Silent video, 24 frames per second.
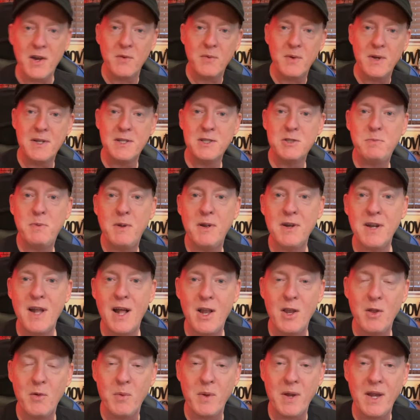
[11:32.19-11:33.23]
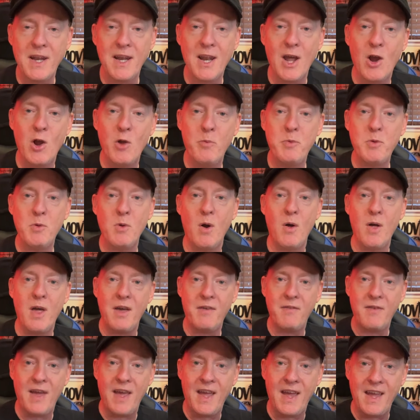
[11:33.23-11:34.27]
run of Spirit Halloween. I hope you all
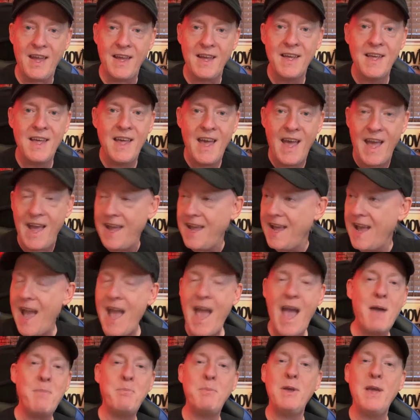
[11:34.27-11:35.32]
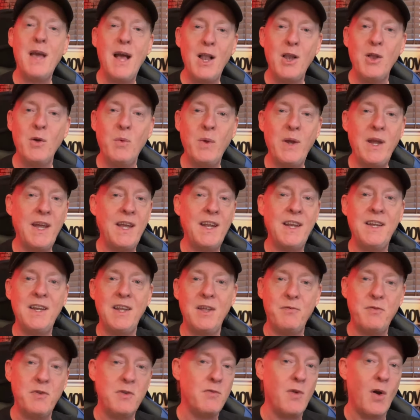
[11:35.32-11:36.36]
have a happy Halloween.
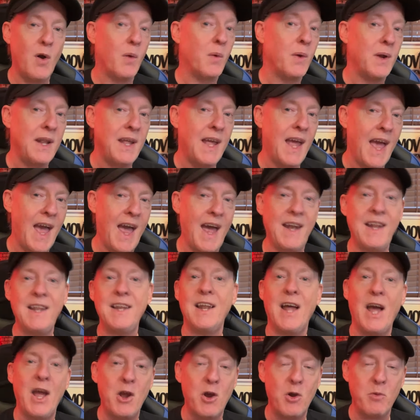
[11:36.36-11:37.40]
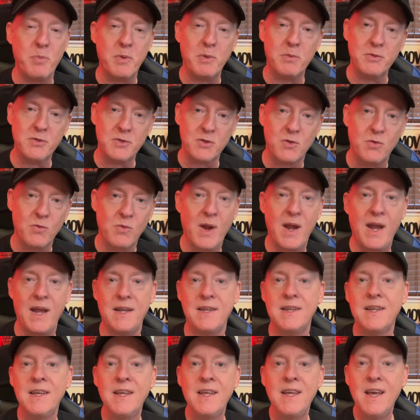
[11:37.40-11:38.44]
If you've already had it, I hope it was great.
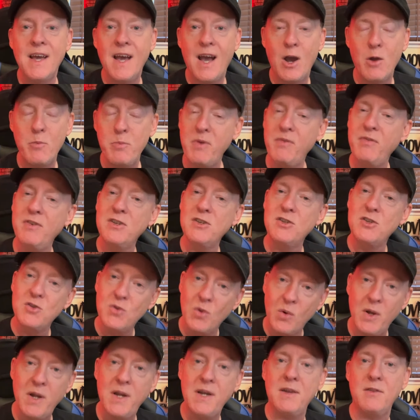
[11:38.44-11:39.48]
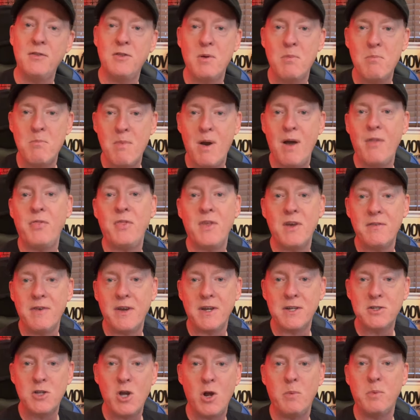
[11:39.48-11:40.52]
I hope you've enjoyed the month of
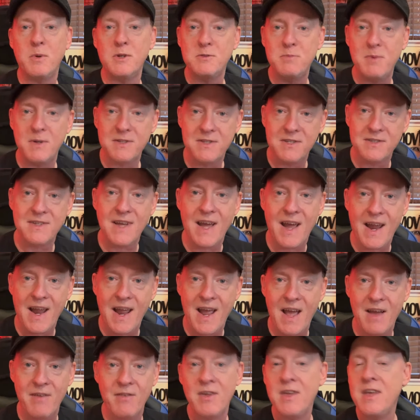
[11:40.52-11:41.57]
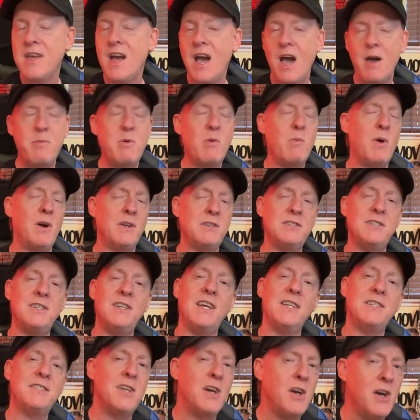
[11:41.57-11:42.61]
October as much as I have. I've been watching
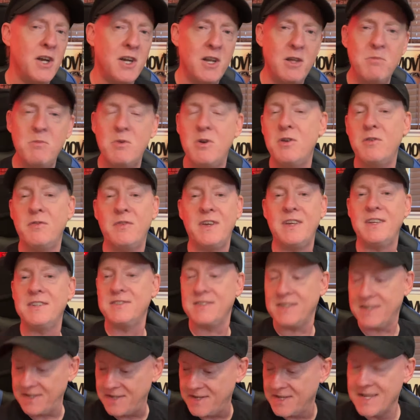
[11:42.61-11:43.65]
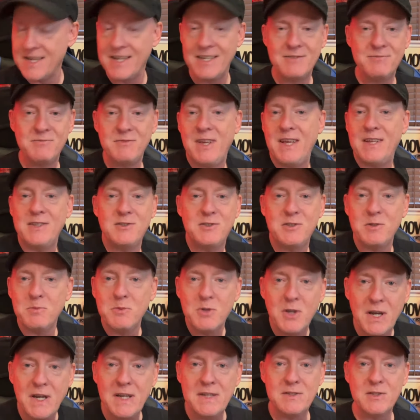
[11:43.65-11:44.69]
a ton of movies and getting some
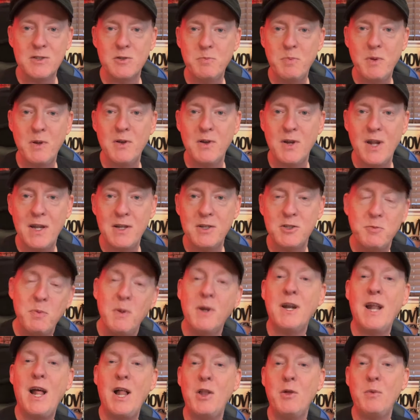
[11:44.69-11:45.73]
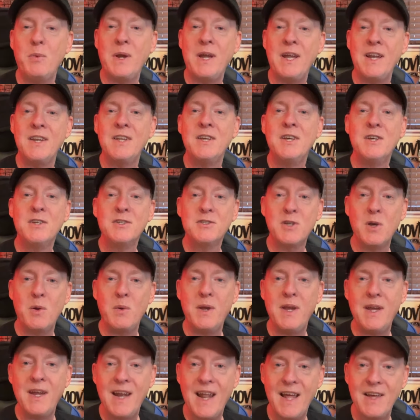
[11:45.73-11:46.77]
goodies at Spirit Halloween. So
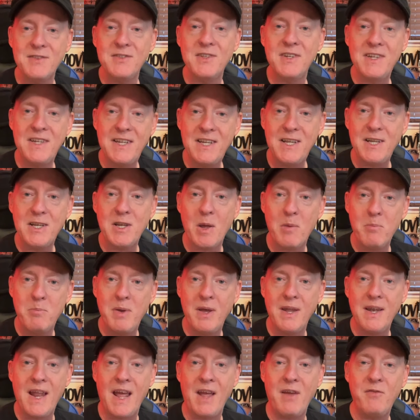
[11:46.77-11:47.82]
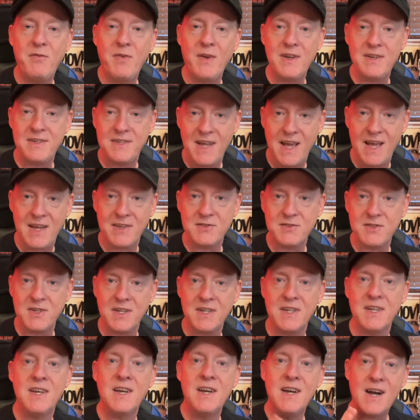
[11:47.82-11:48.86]
it has indeed been a
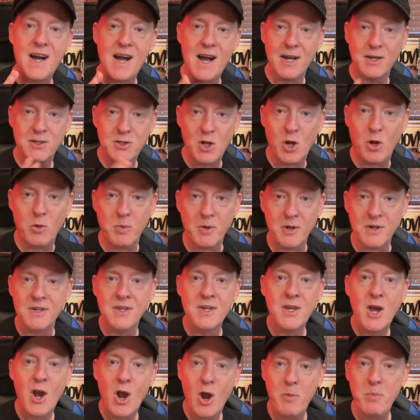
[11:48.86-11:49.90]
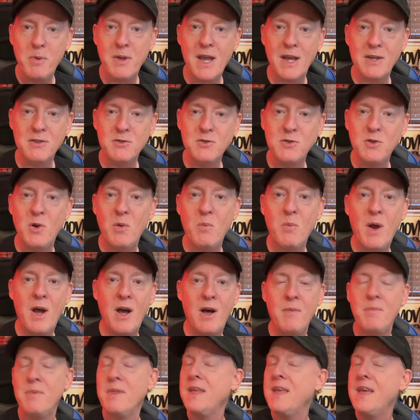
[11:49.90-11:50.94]
fantastic October. Hope you guys are doing
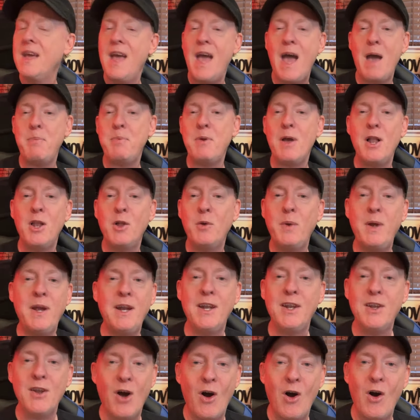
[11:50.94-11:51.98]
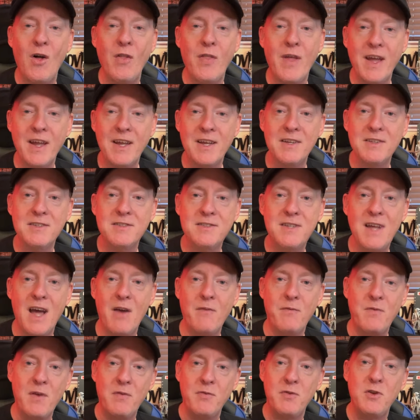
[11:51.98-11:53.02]
well. Happy Halloween and all that good
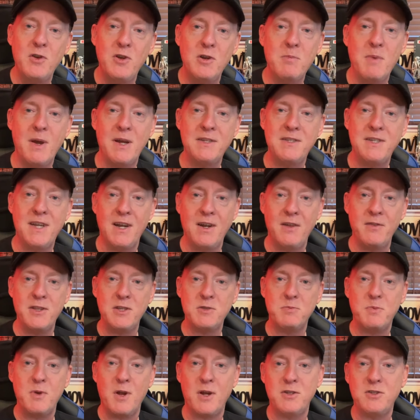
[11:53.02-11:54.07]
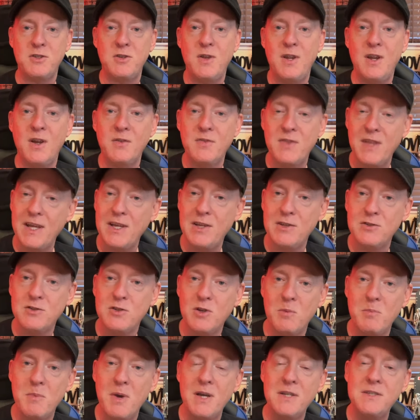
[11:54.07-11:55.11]
stuff. If you're new to my channel and this brought you here, thank you
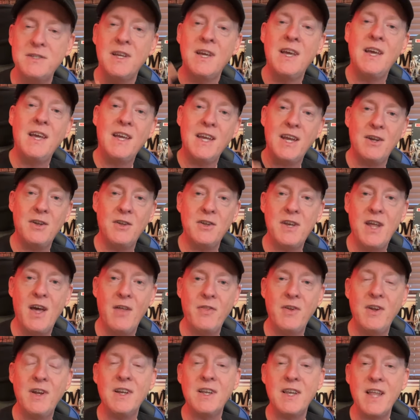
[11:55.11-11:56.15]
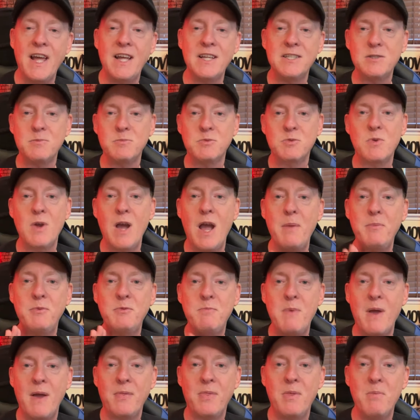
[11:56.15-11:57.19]
so much. Get on down there, hit like, subscribe,
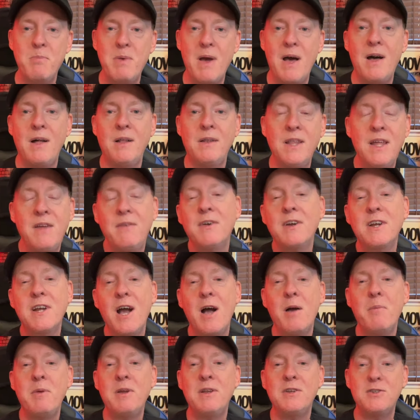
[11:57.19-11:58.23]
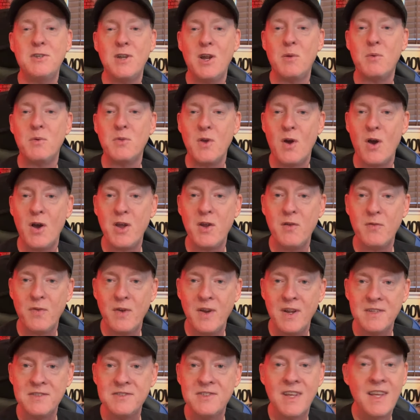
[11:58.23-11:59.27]
smack the bell, leave a comment, share it with all your
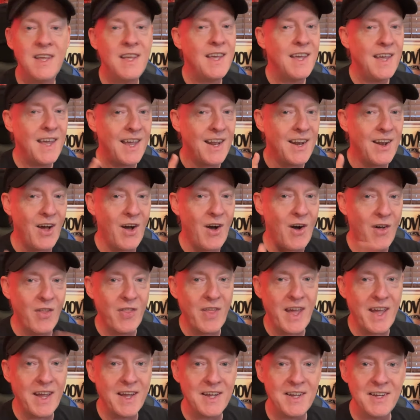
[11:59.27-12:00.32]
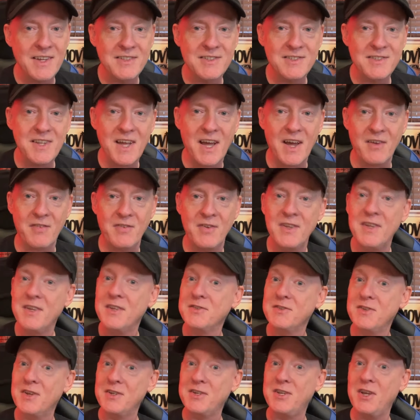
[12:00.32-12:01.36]
friends and all that good stuff.
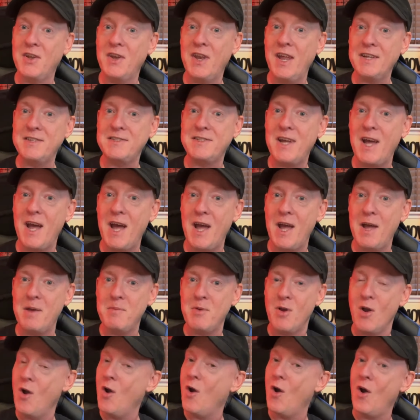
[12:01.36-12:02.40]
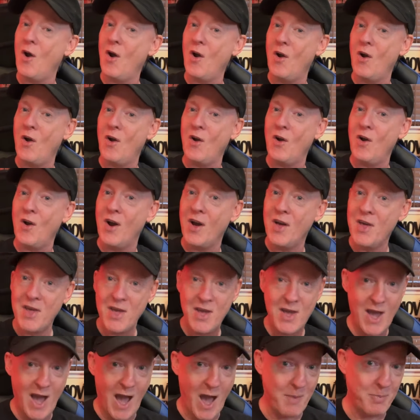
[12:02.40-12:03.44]
So until next time, ho ho,
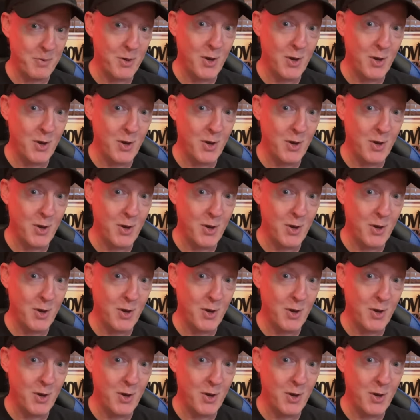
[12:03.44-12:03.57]
happy